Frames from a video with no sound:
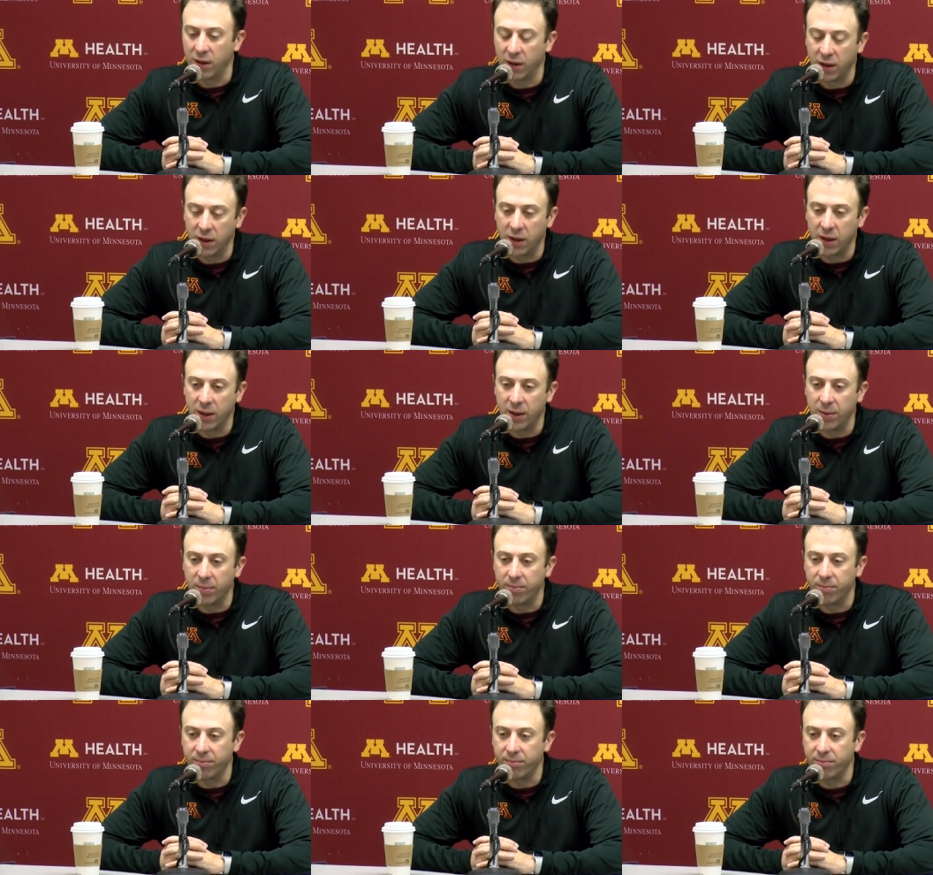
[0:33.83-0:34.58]

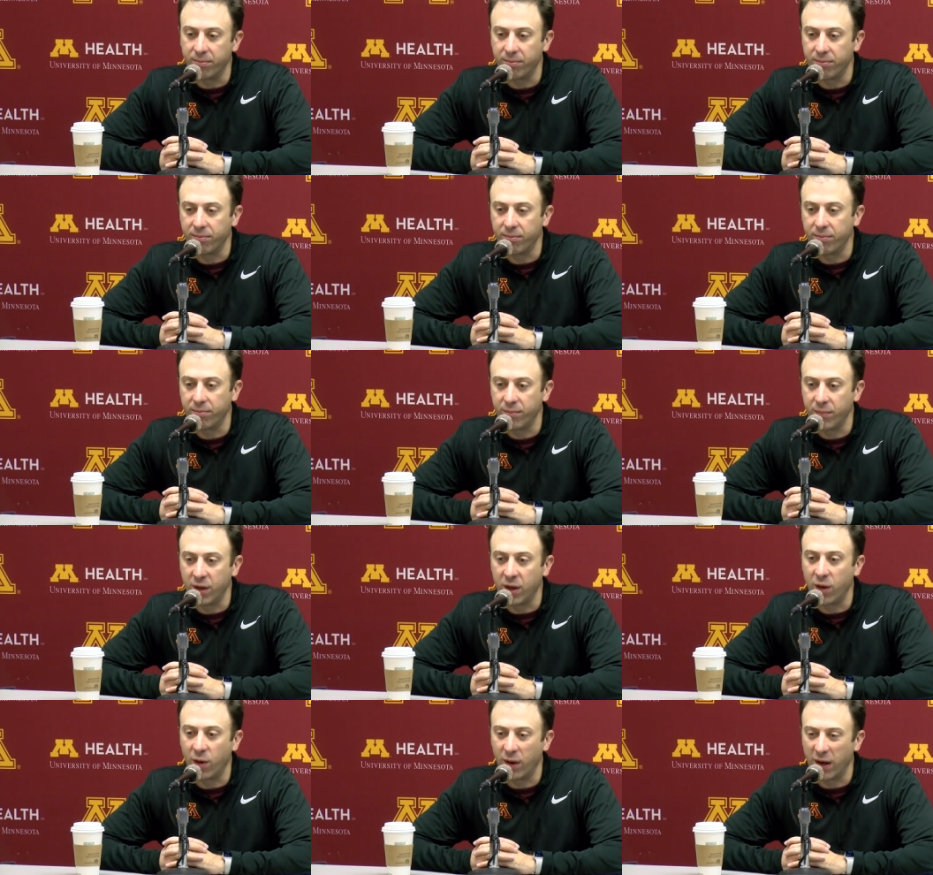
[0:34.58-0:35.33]

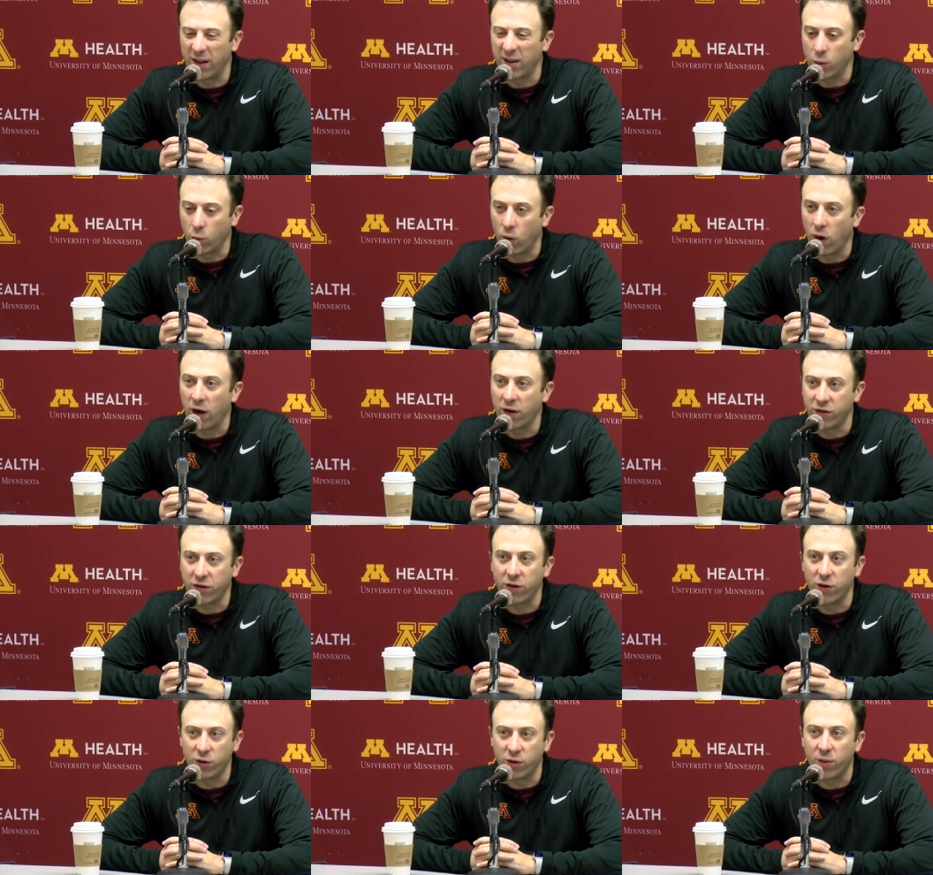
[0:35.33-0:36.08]
You know, and I think
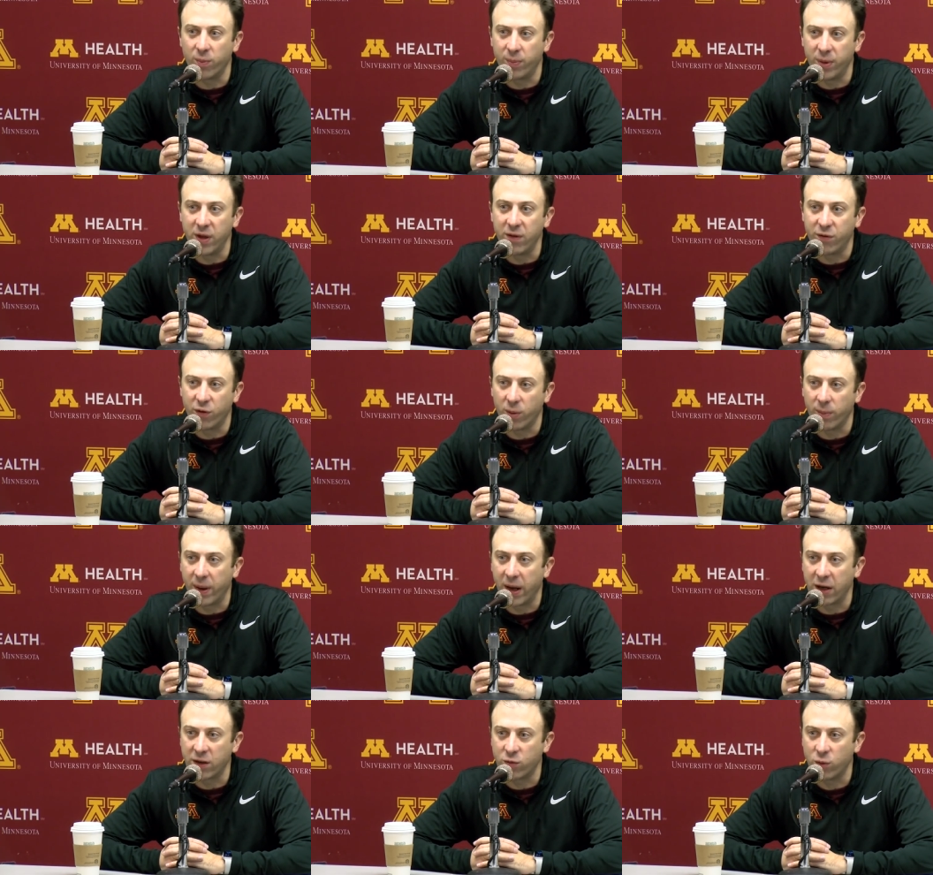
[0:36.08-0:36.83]
Washington will compete for a
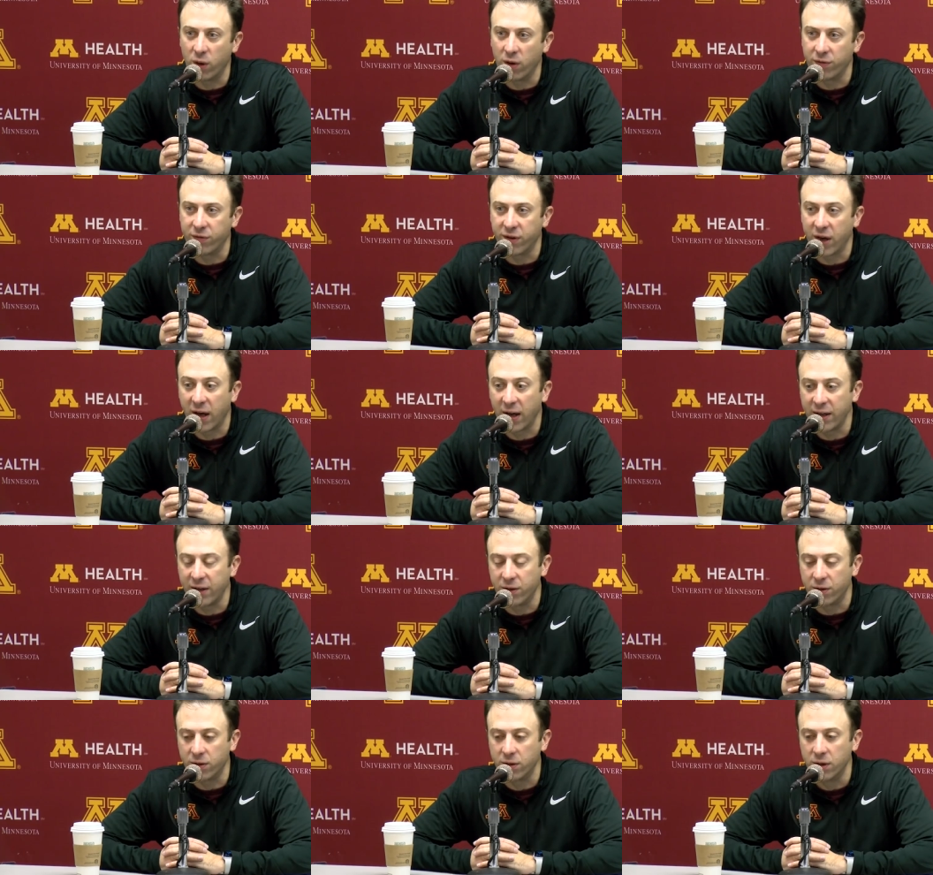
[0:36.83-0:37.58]
Pac-12
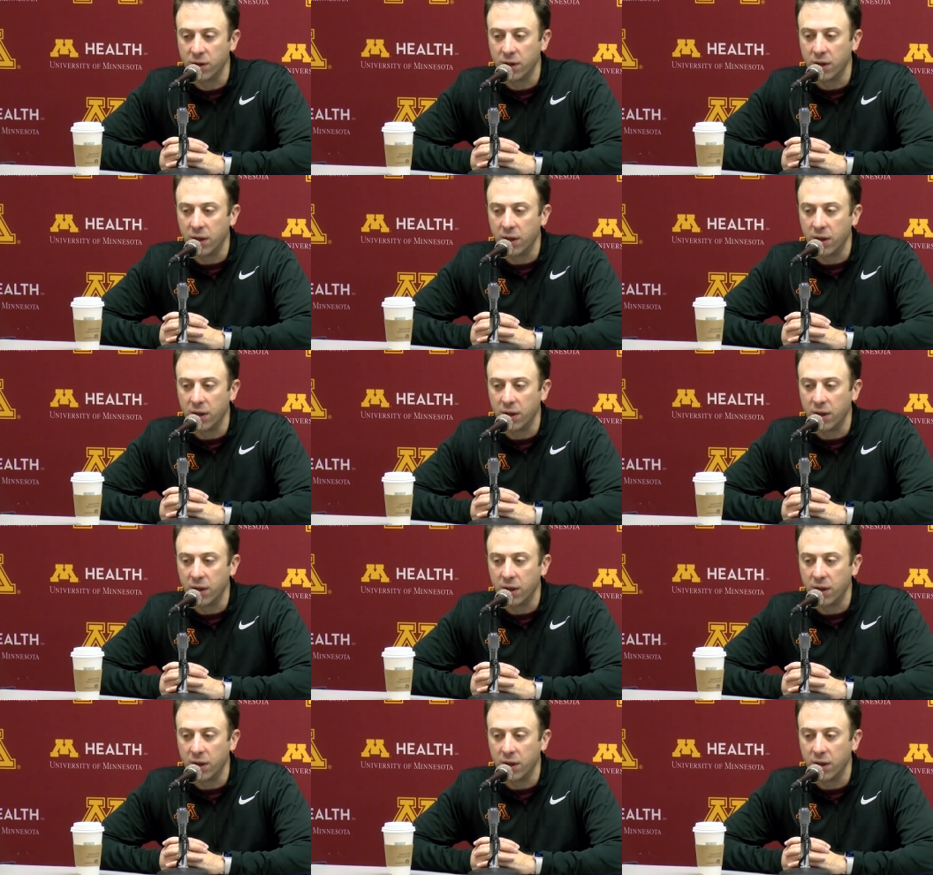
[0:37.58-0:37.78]
title.